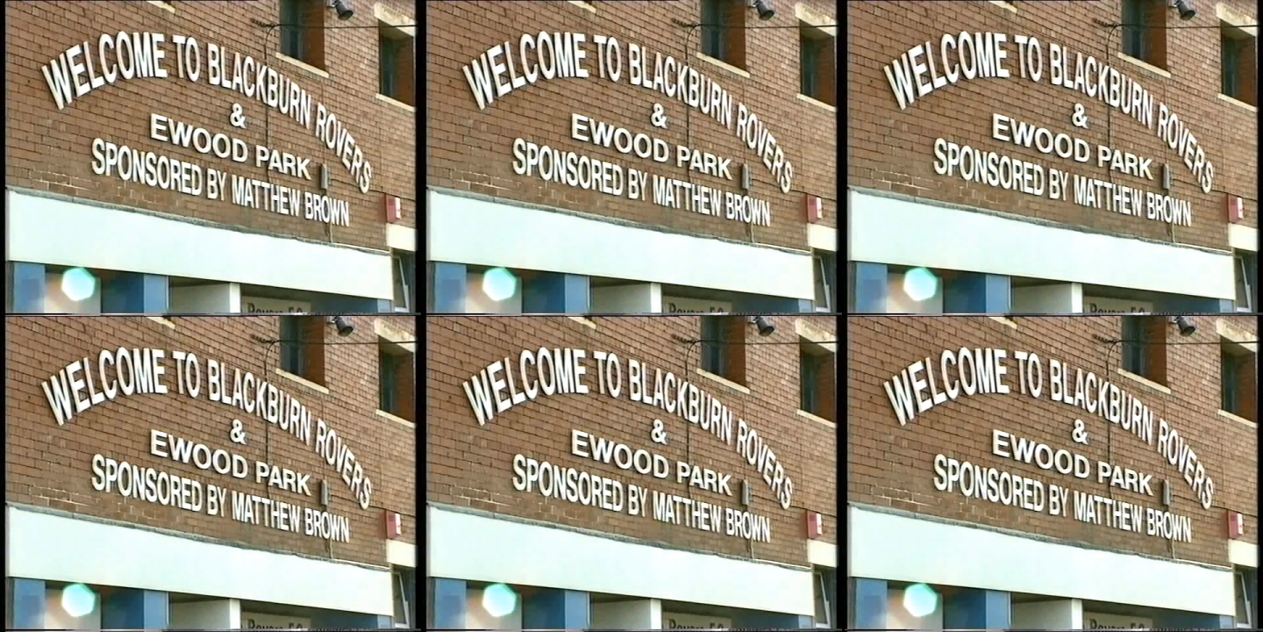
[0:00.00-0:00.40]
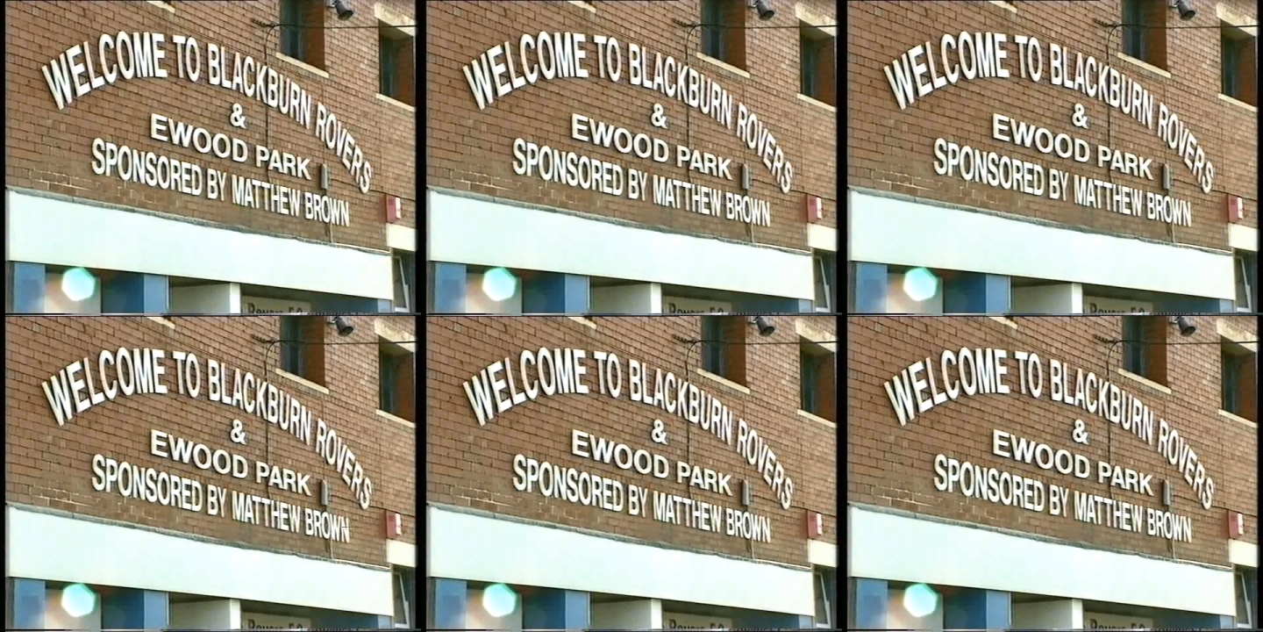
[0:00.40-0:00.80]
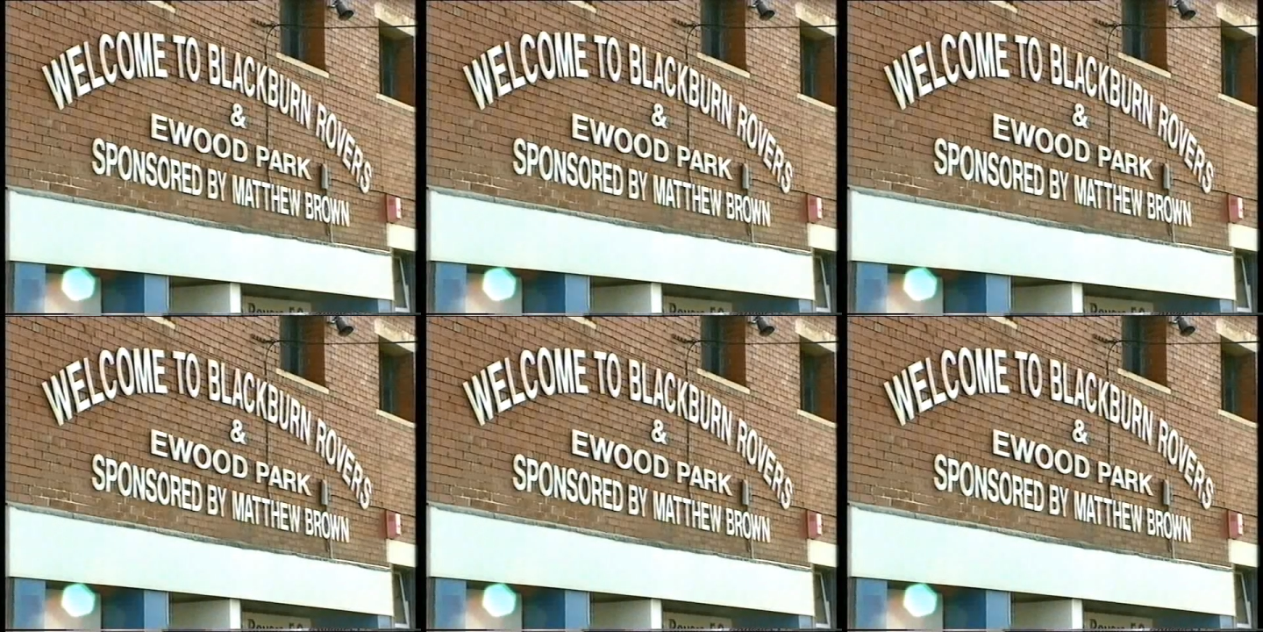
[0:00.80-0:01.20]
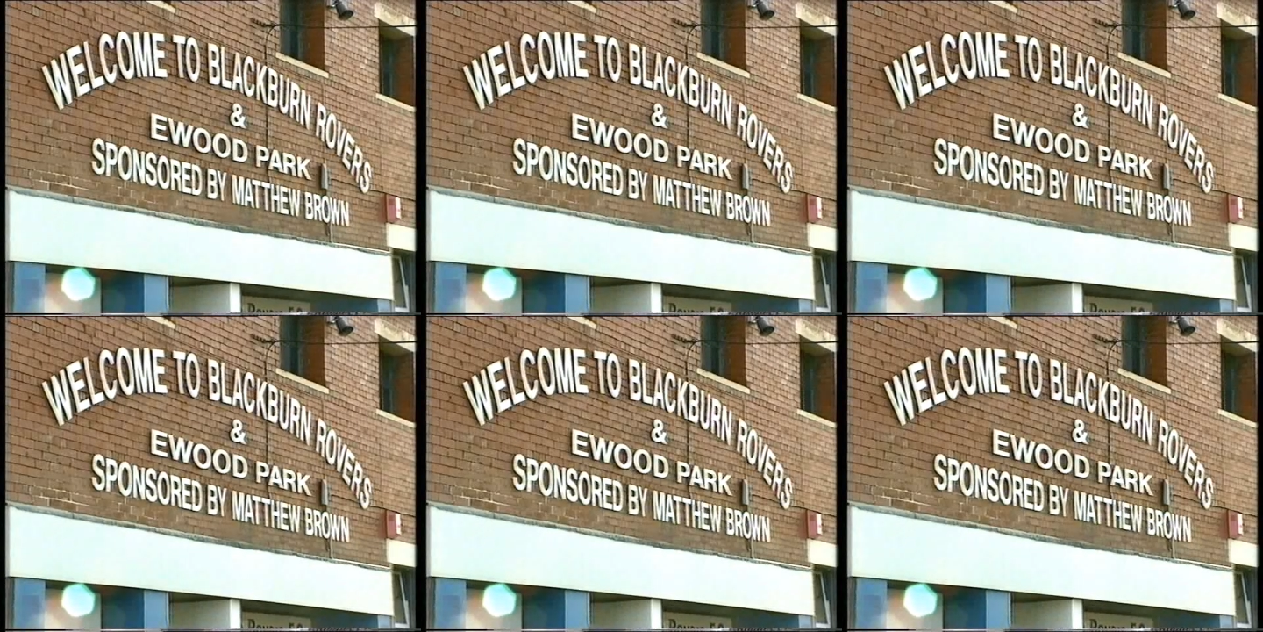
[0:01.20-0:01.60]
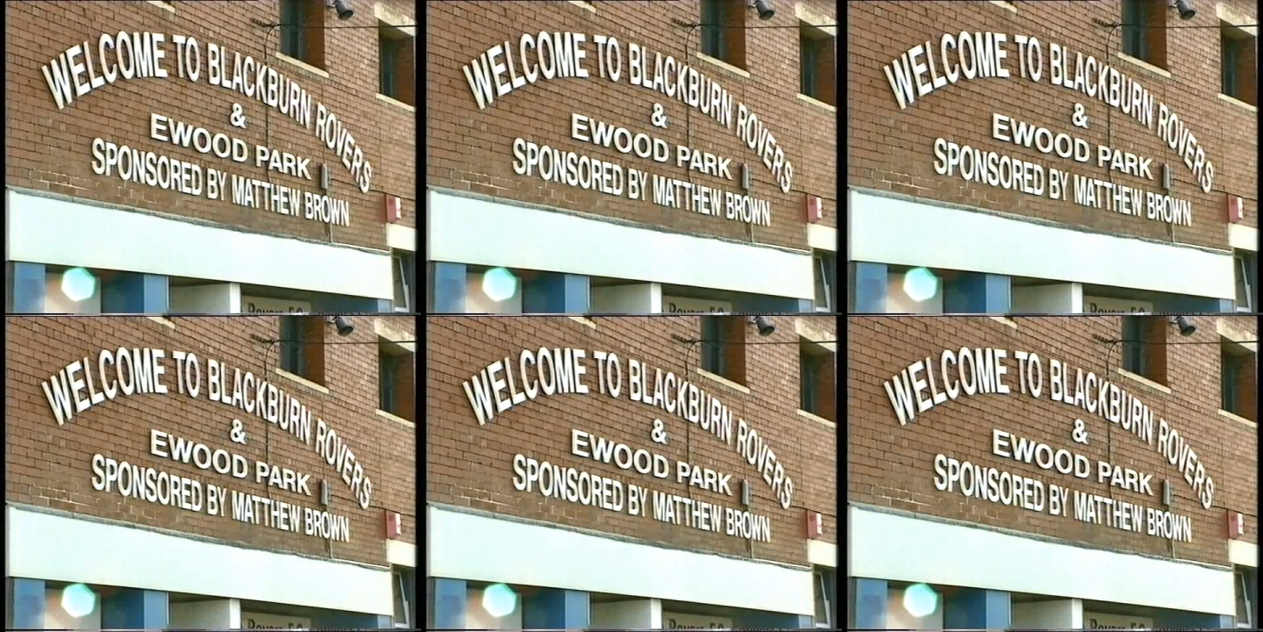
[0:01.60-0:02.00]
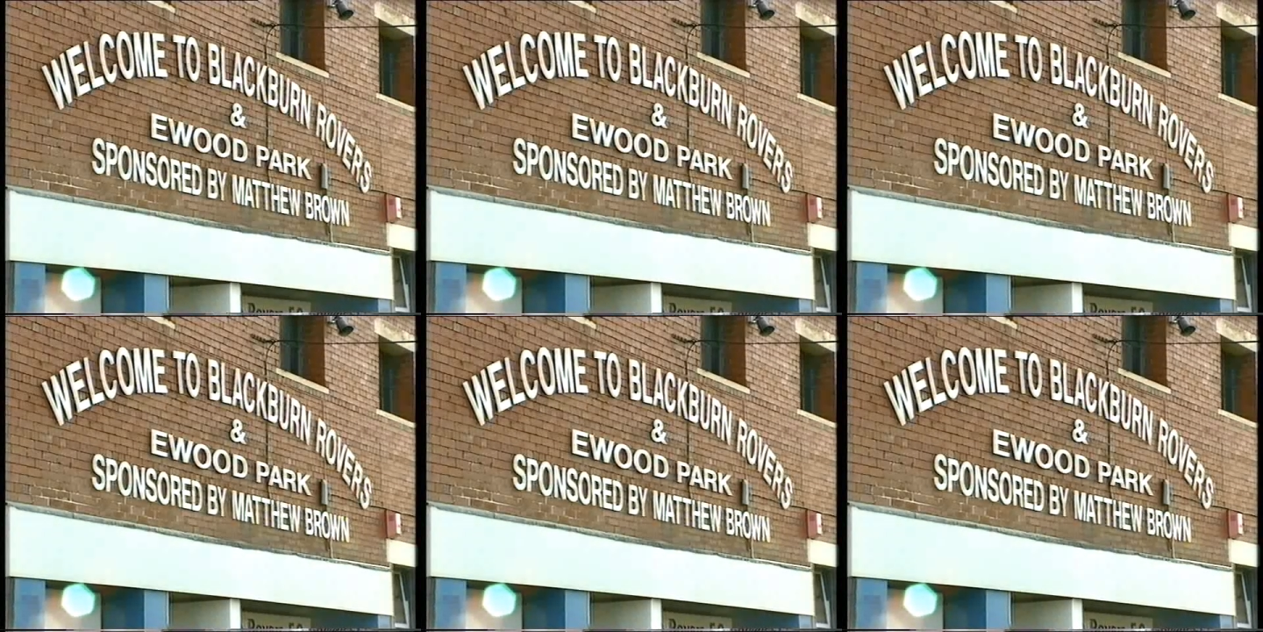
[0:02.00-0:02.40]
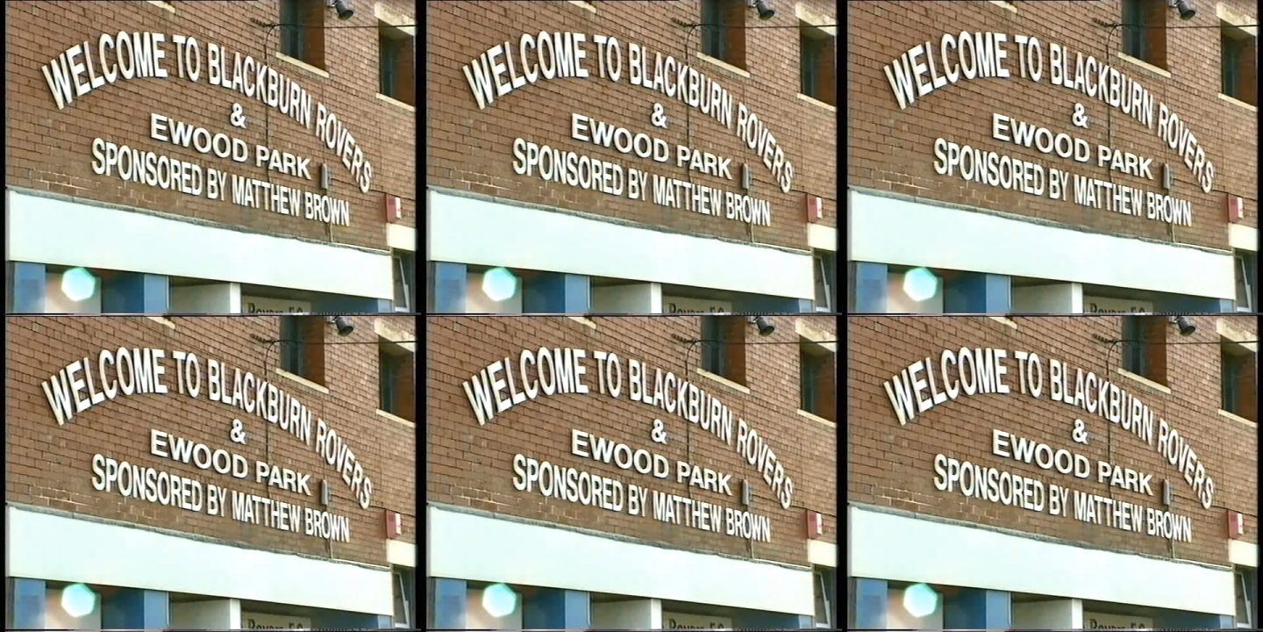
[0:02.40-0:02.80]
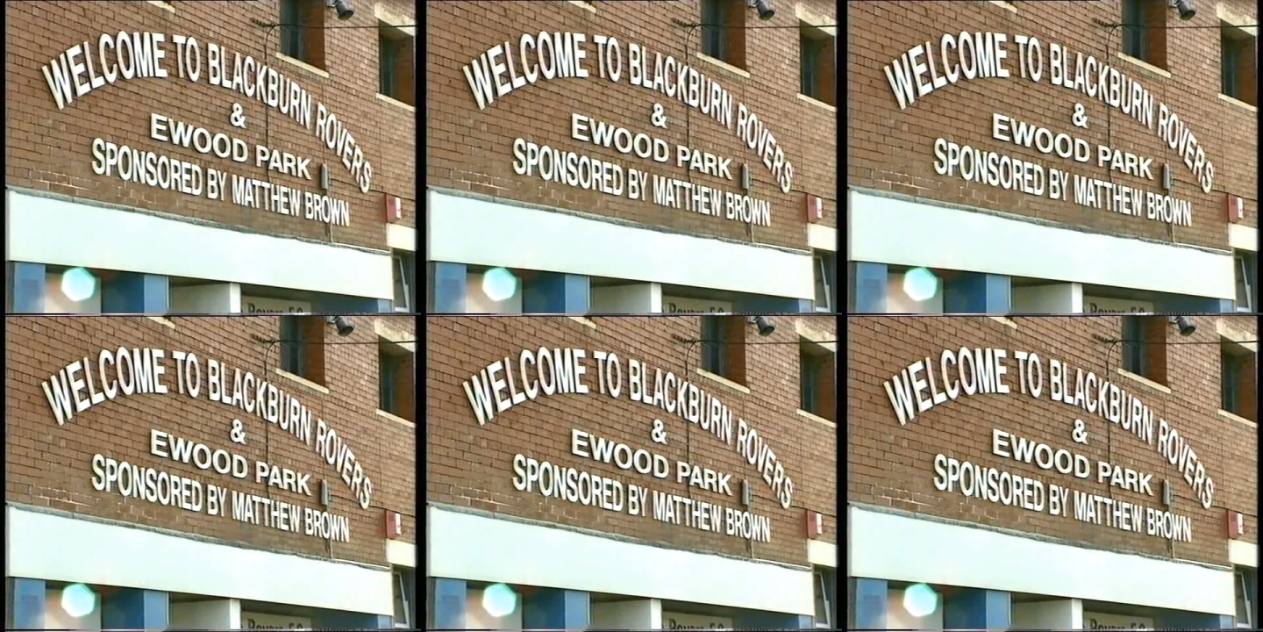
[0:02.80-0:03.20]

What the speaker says: Nobody's mouth can be seen.